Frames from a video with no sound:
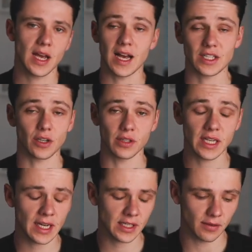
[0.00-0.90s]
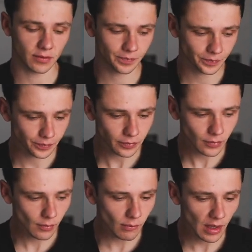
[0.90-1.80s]
as an alternative.
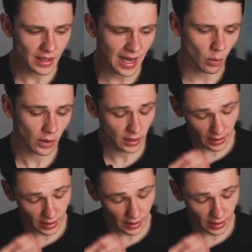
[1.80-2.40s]
Now,